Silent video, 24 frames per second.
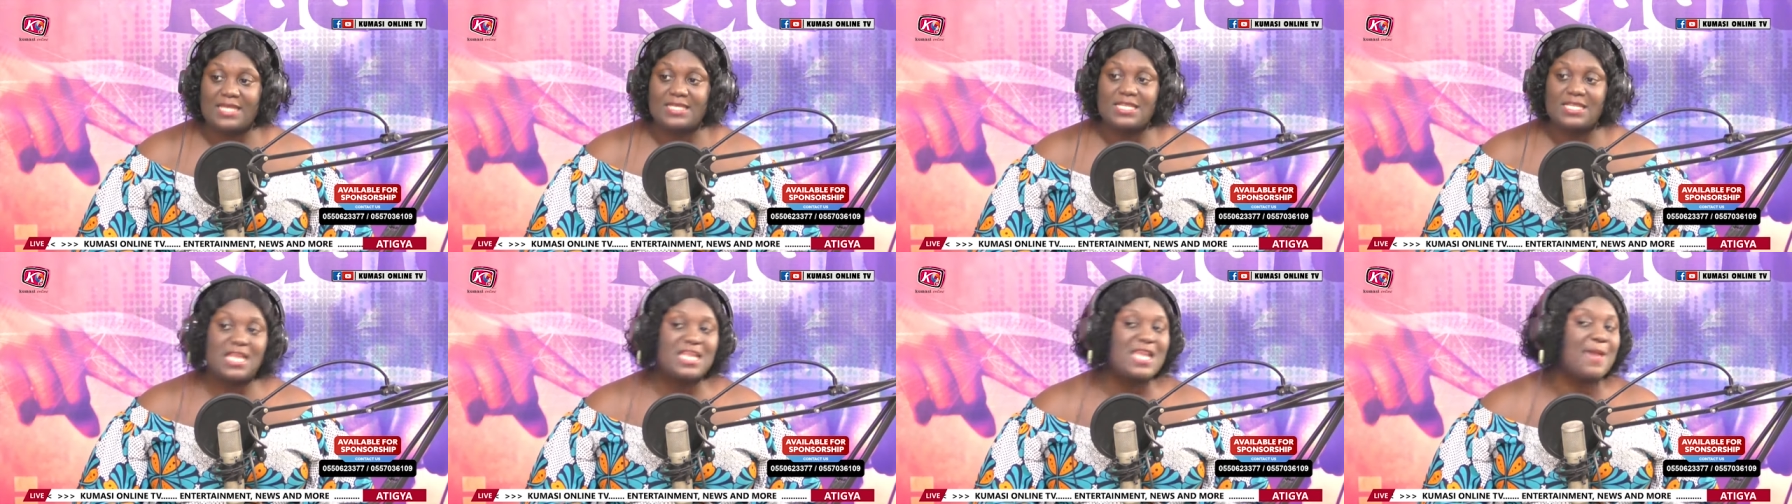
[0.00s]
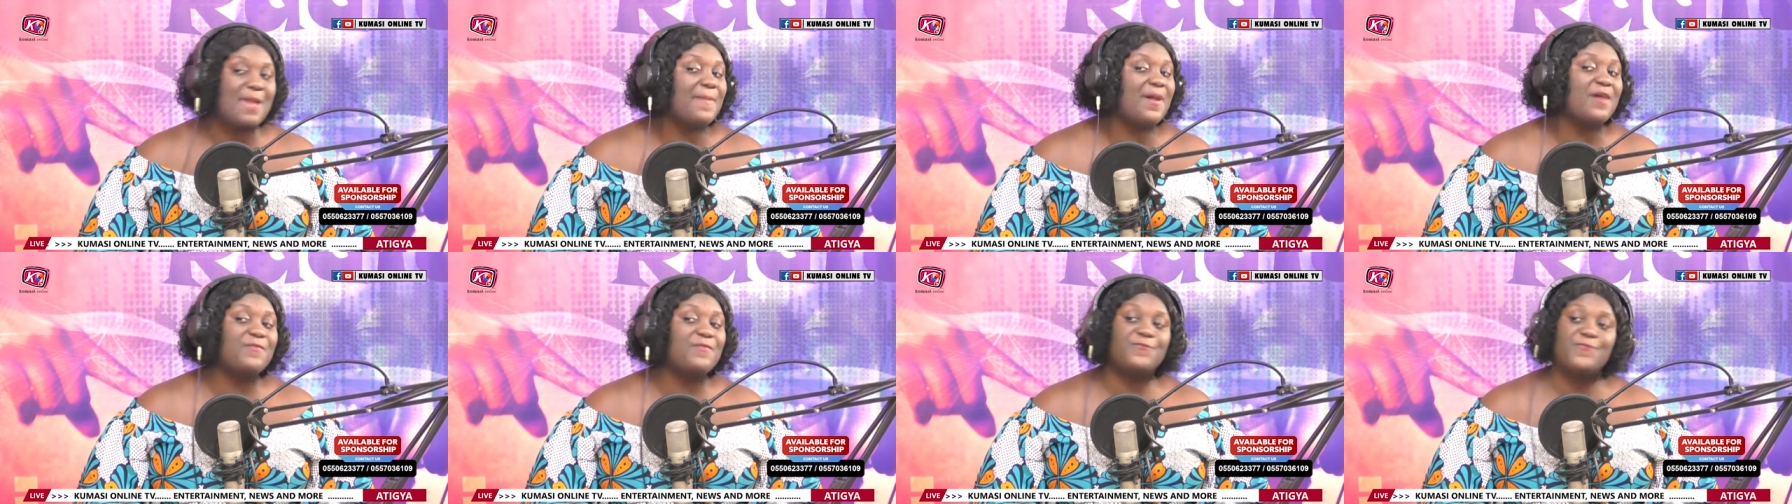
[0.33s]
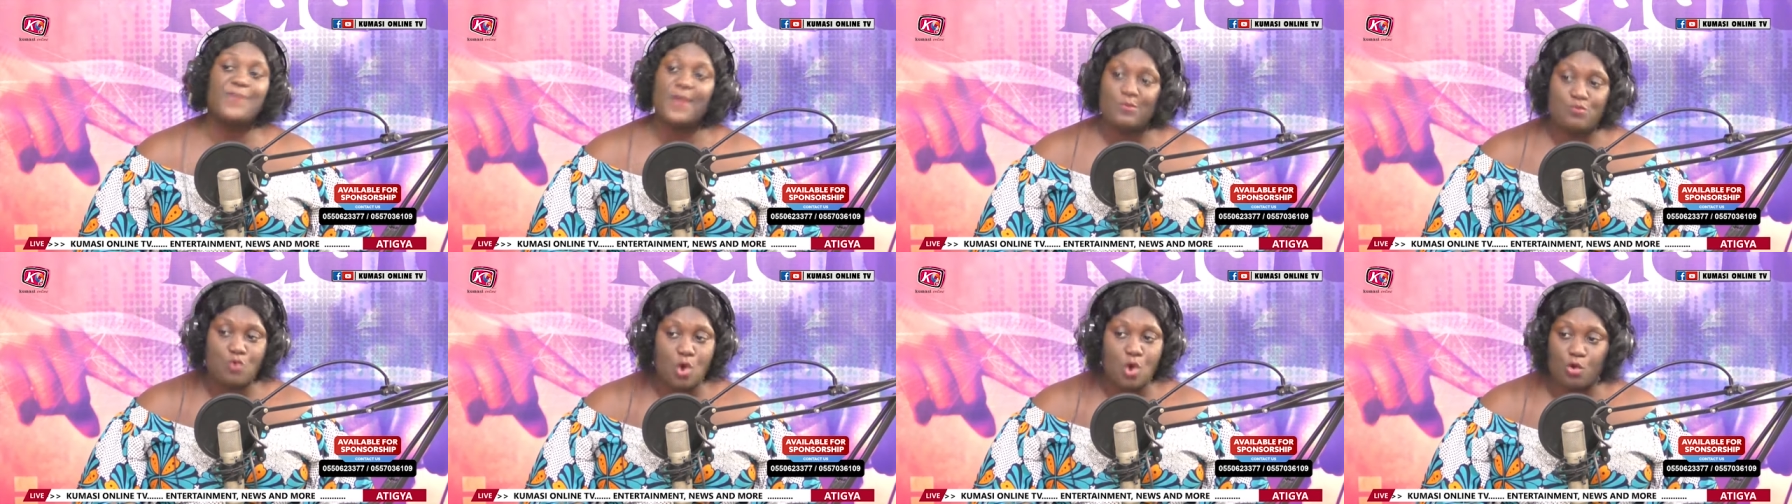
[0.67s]
dear, you better
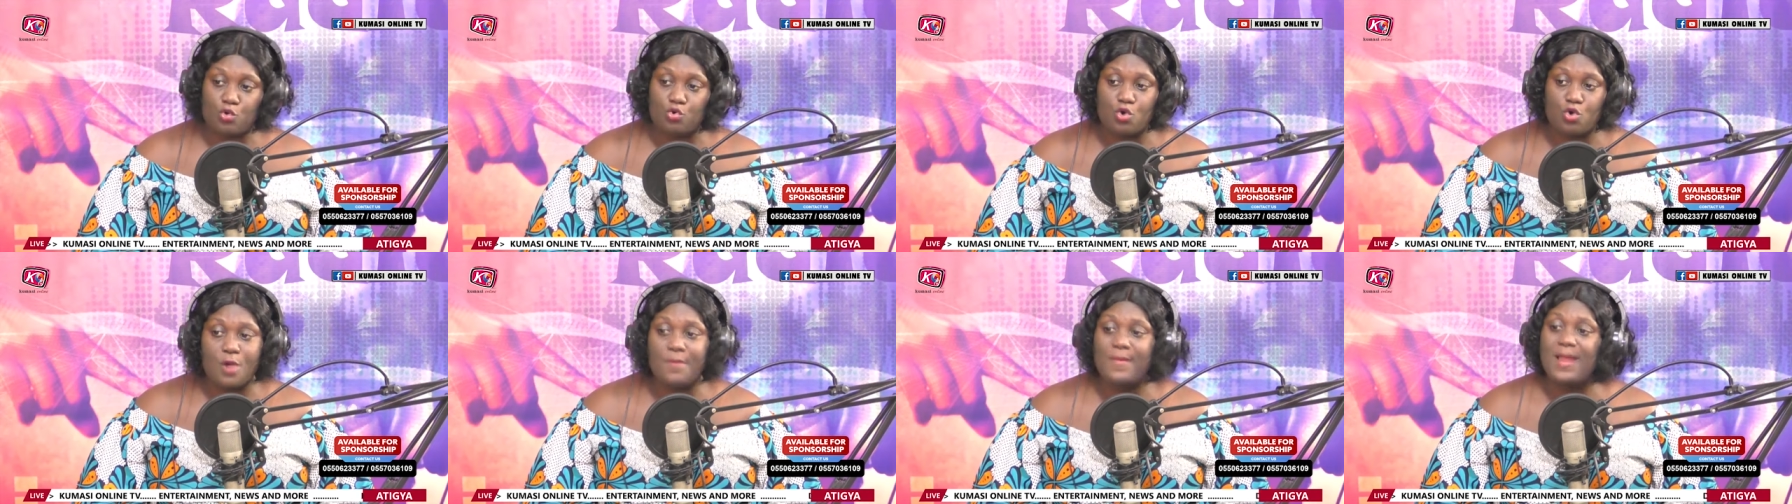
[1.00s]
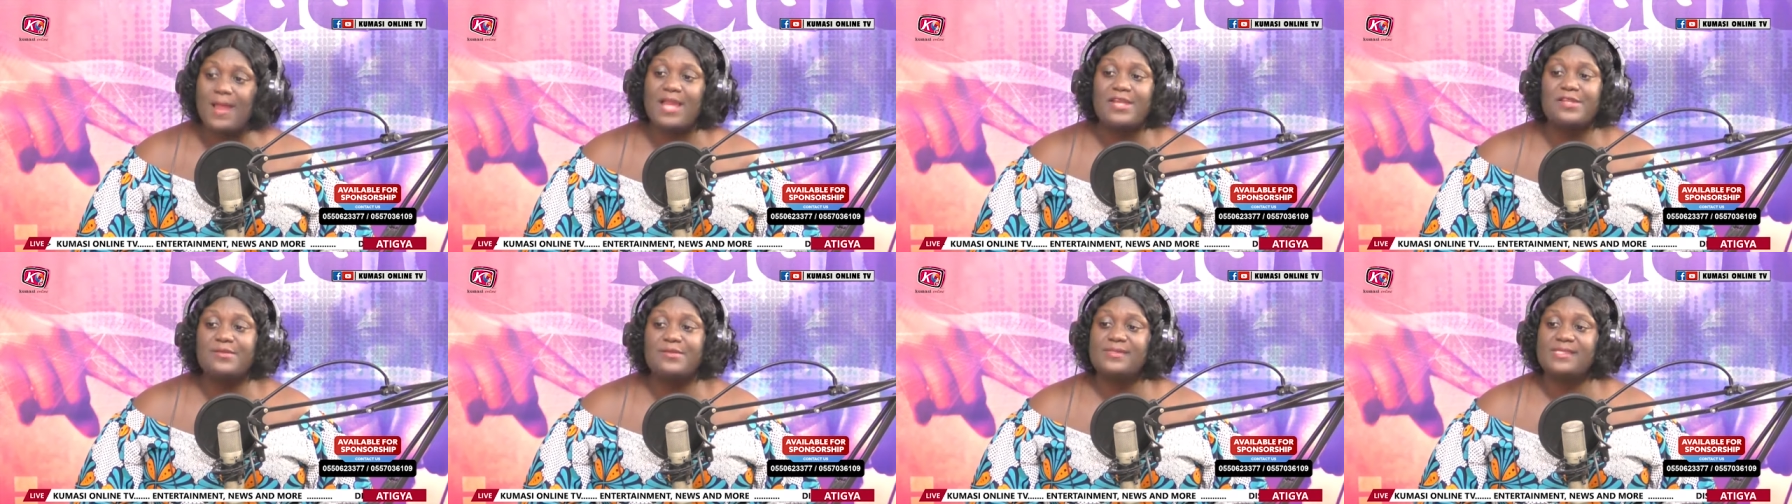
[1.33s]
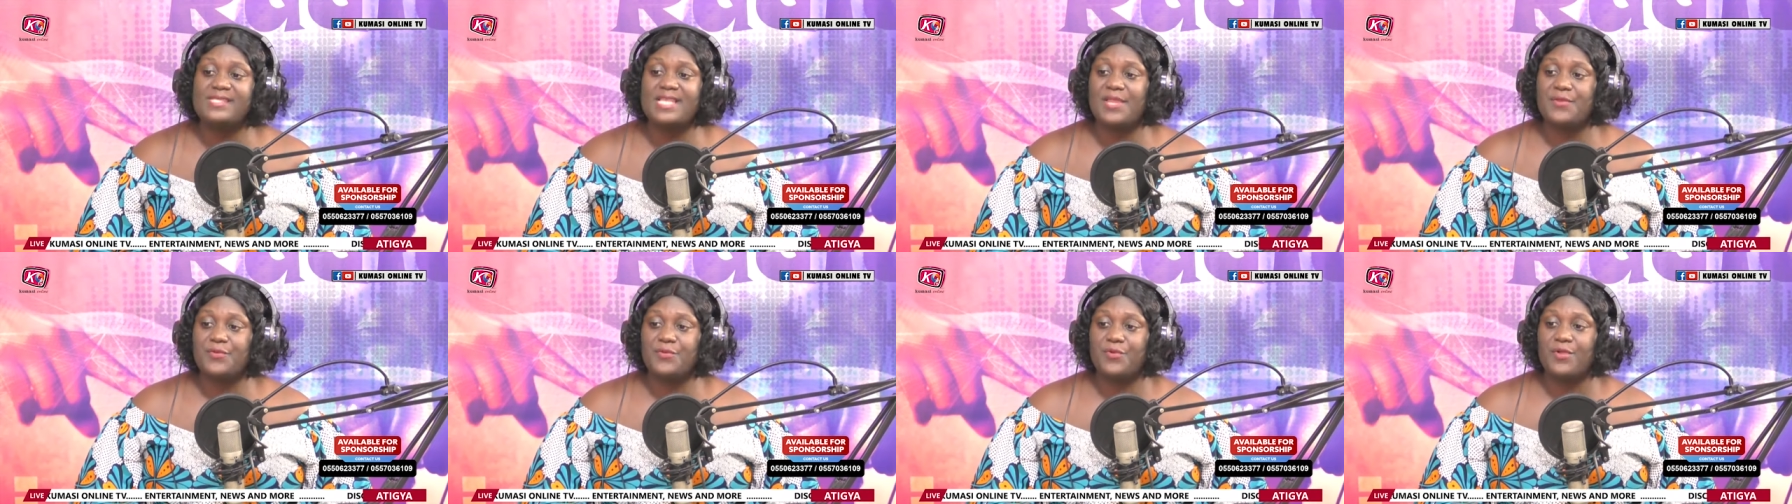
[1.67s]
film work, woman,
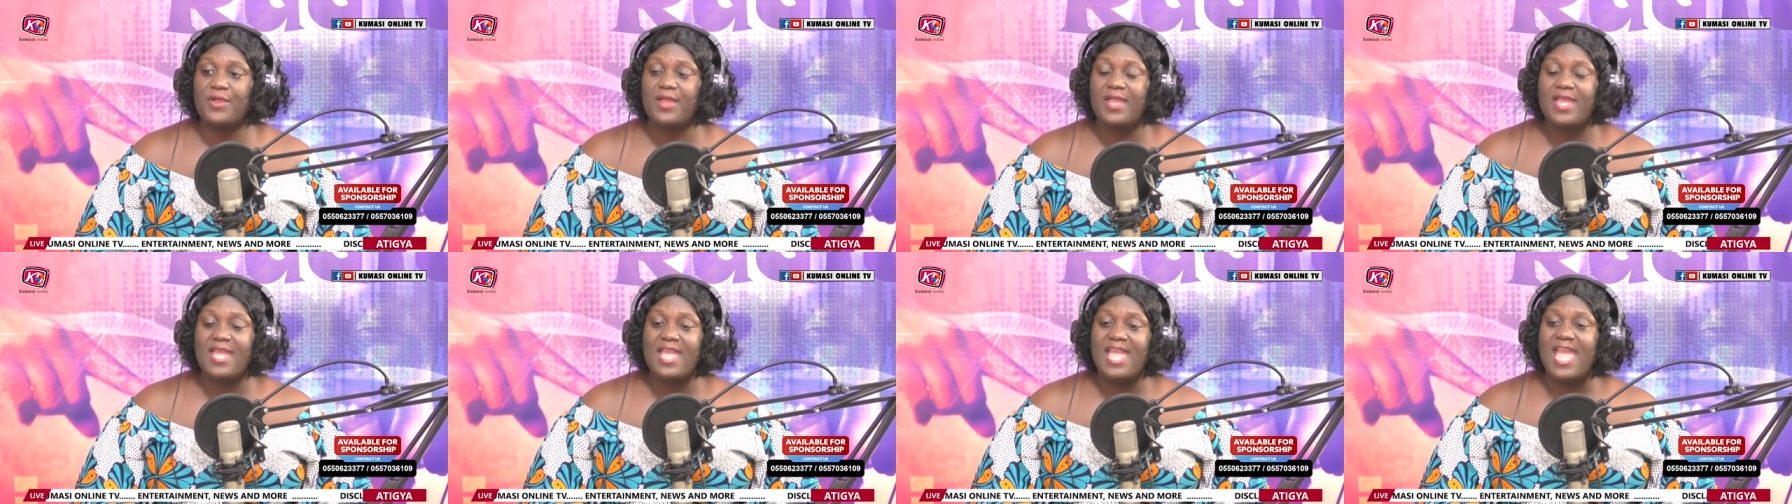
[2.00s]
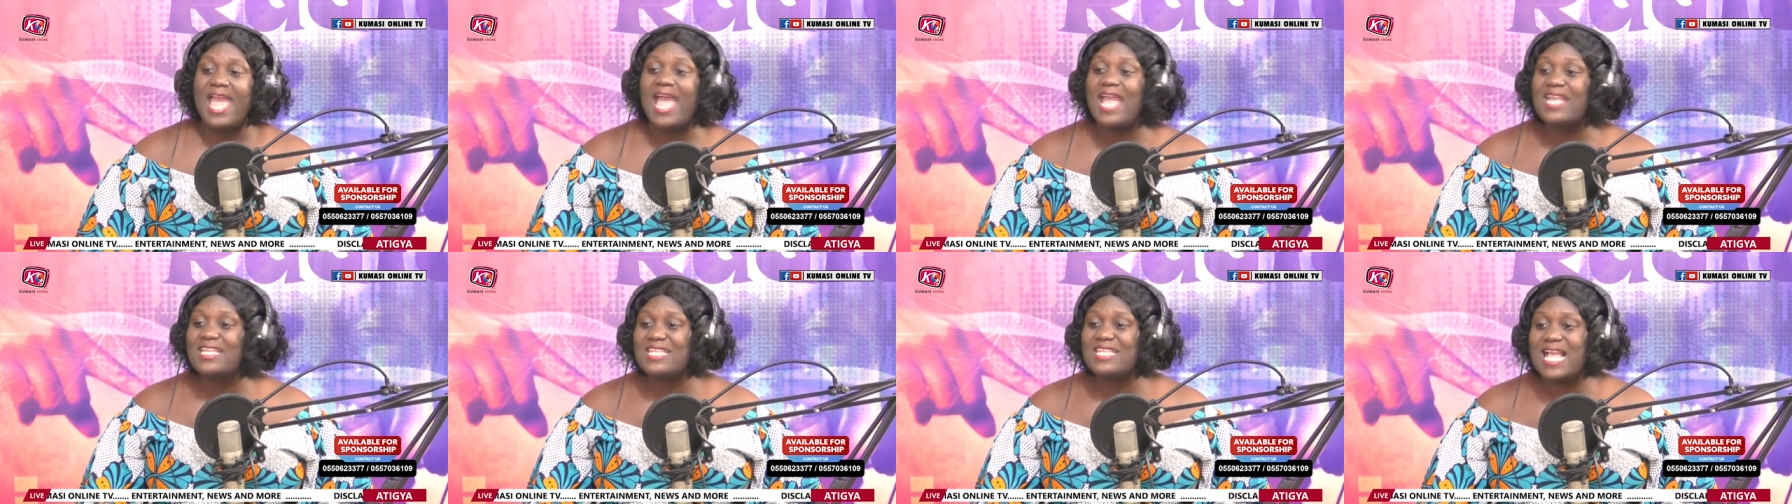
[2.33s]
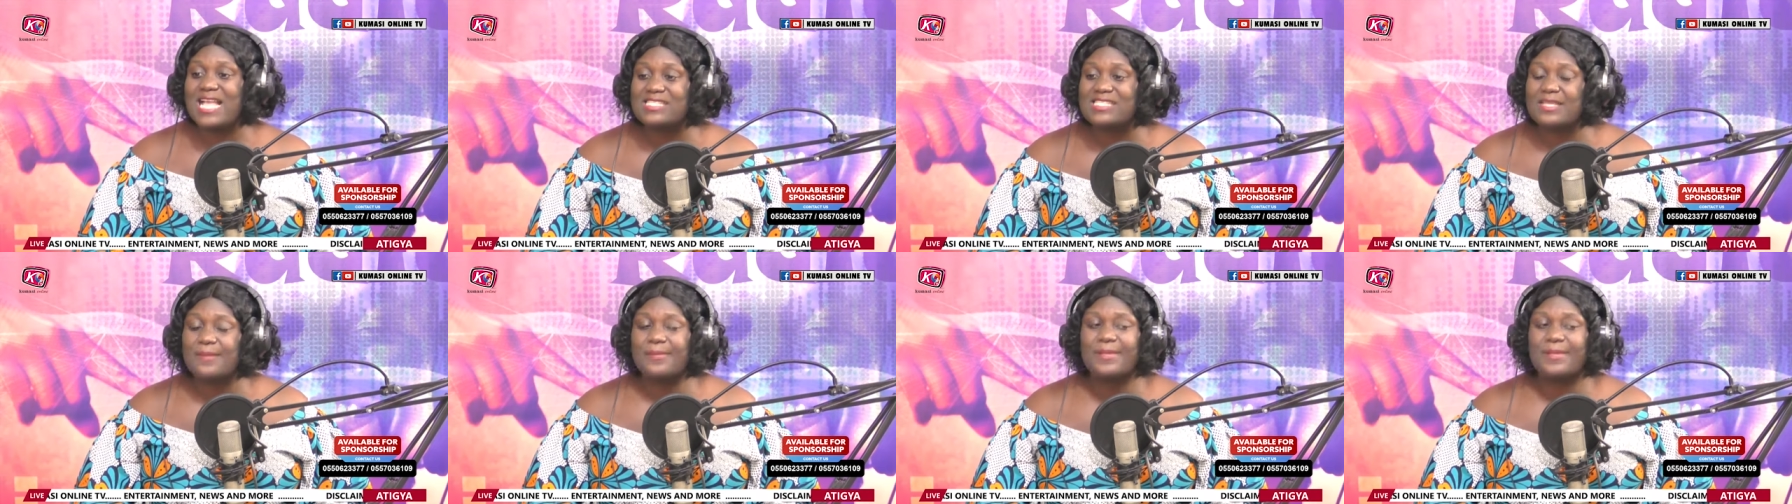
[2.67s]
say no, and
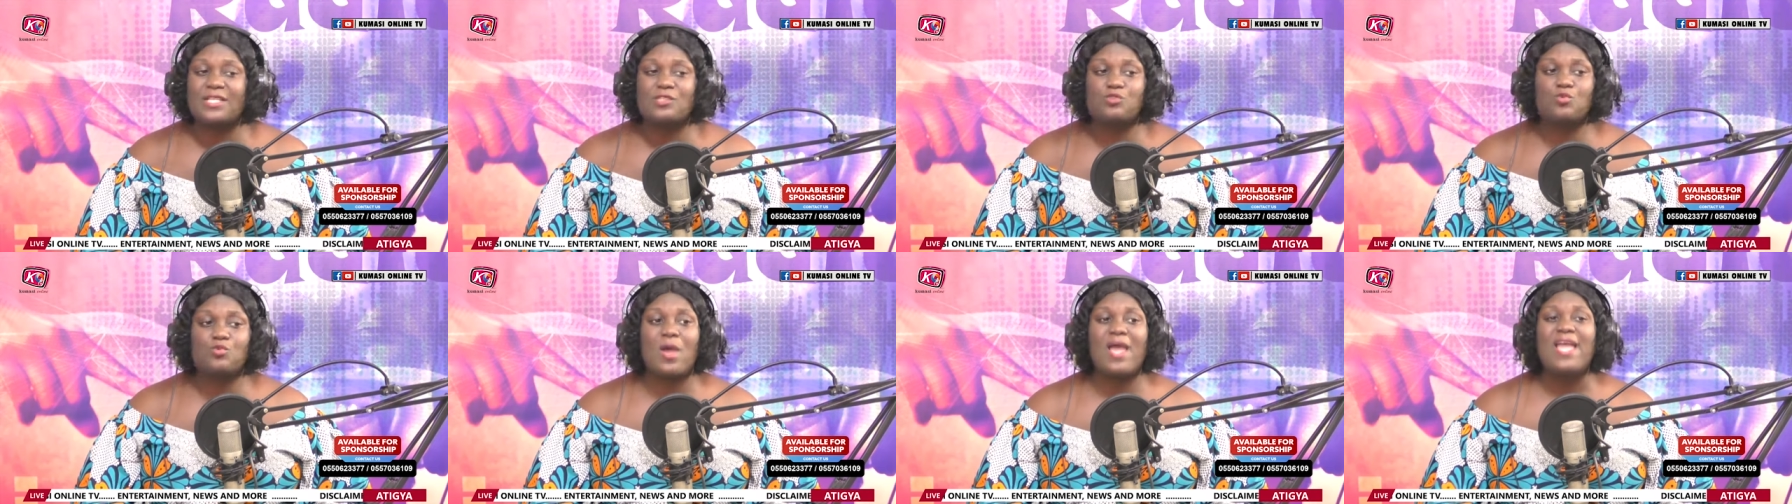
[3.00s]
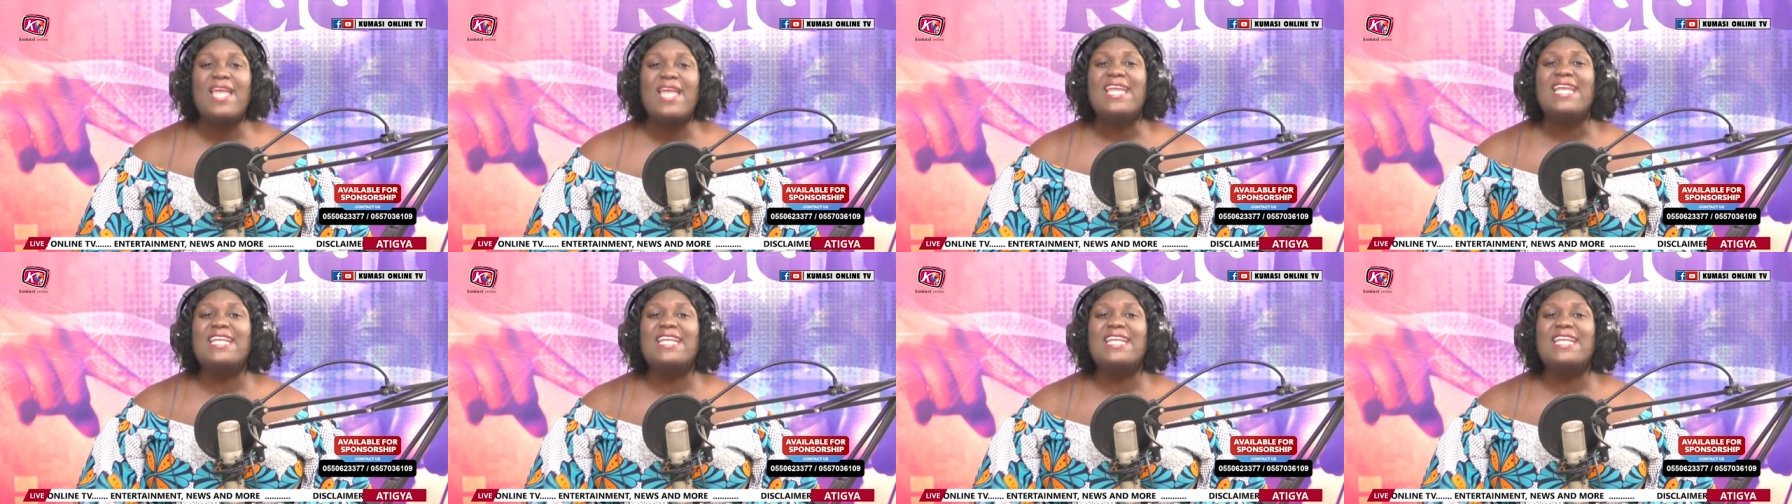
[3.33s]
yasam get one.